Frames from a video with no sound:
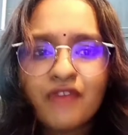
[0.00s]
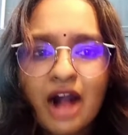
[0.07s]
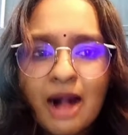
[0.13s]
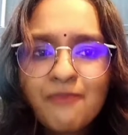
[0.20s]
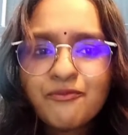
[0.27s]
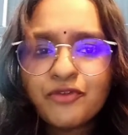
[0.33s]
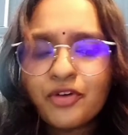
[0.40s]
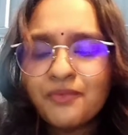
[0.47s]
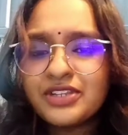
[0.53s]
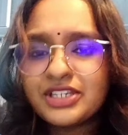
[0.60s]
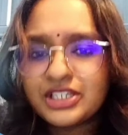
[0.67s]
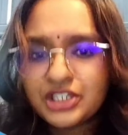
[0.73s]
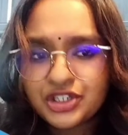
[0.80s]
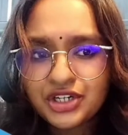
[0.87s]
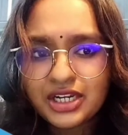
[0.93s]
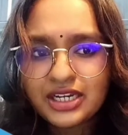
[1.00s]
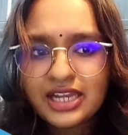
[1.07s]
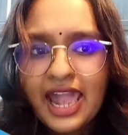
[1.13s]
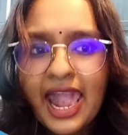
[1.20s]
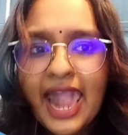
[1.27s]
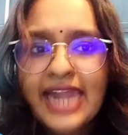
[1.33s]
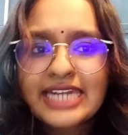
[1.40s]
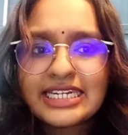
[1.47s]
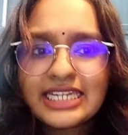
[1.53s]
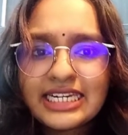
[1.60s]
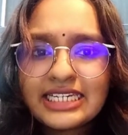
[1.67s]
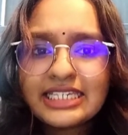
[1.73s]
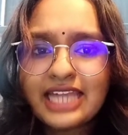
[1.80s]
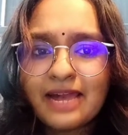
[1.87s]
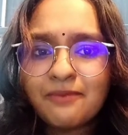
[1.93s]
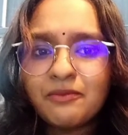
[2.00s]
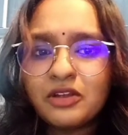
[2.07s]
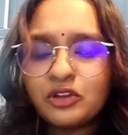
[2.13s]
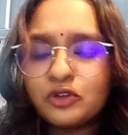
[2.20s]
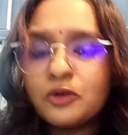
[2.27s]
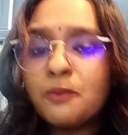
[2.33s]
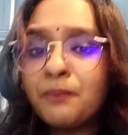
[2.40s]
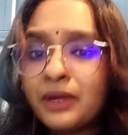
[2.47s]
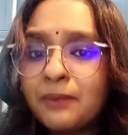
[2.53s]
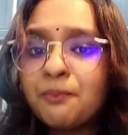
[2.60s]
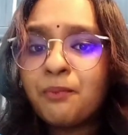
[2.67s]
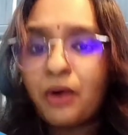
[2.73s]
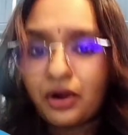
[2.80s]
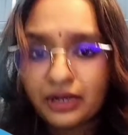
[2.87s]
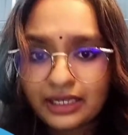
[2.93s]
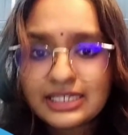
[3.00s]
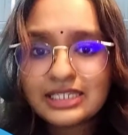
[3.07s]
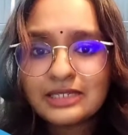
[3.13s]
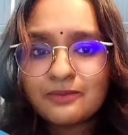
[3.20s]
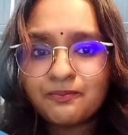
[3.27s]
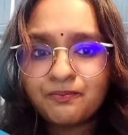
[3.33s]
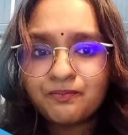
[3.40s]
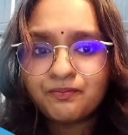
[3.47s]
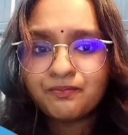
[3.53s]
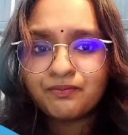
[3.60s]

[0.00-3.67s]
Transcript: up from the street and turned them into pickpockets.